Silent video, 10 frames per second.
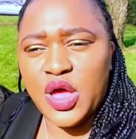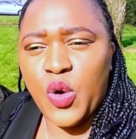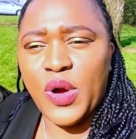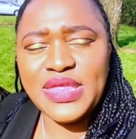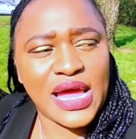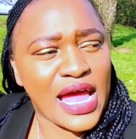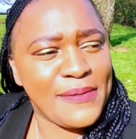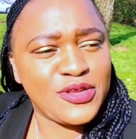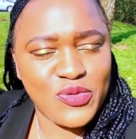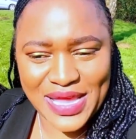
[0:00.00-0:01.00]
When you're
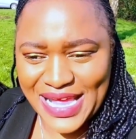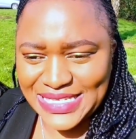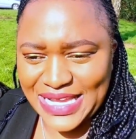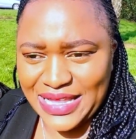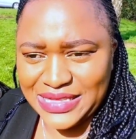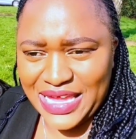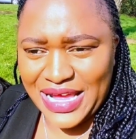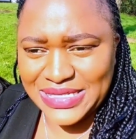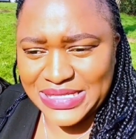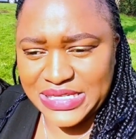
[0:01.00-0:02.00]
coming to work as a healthcare
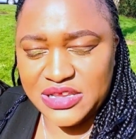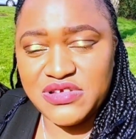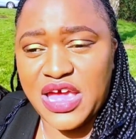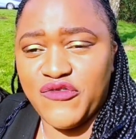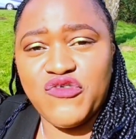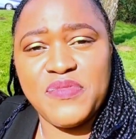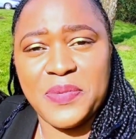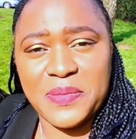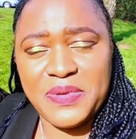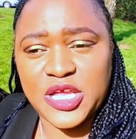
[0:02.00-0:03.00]
assistant, you have to be
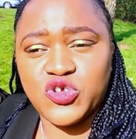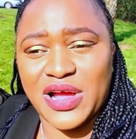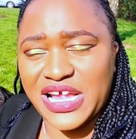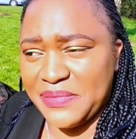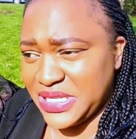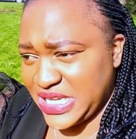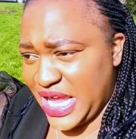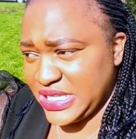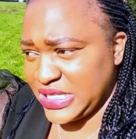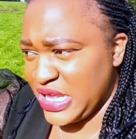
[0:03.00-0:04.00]
prepared to
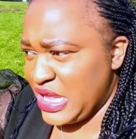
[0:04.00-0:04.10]
acclimatize.